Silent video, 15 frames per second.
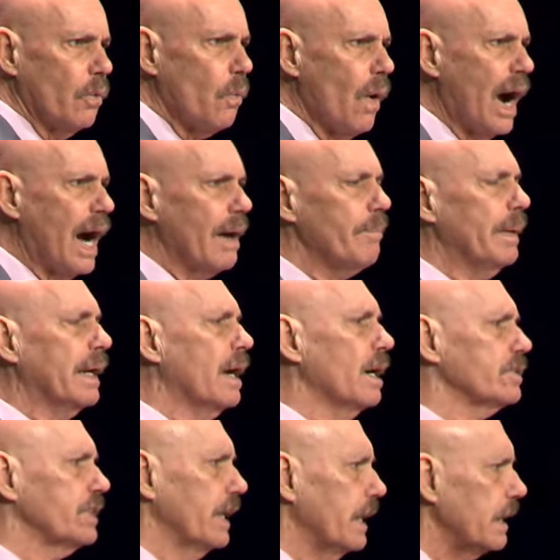Why?
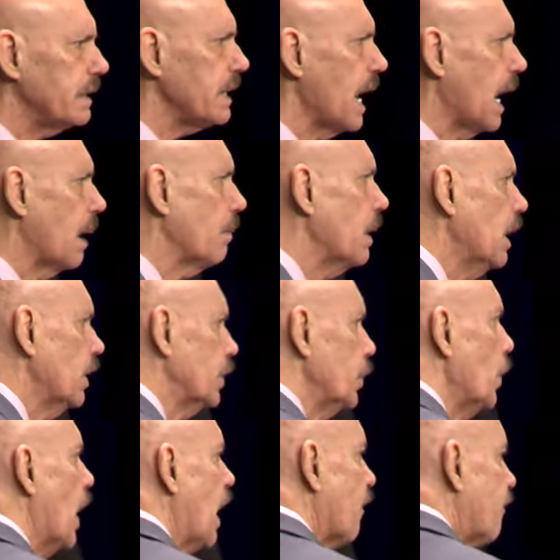Because anytime
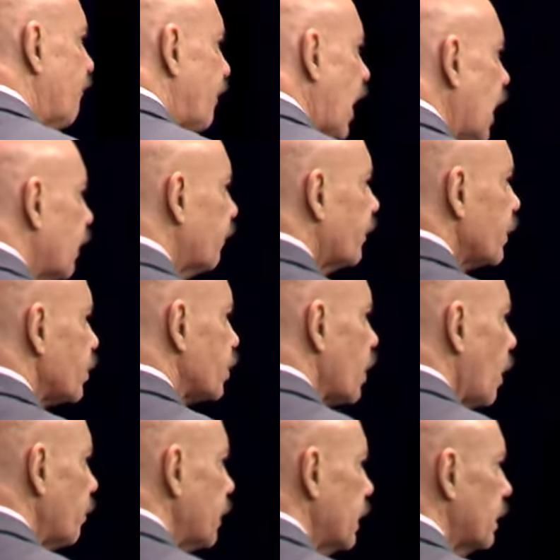you have faith for
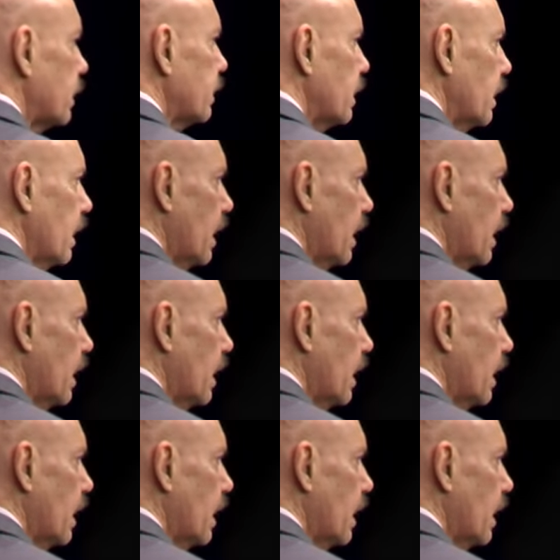something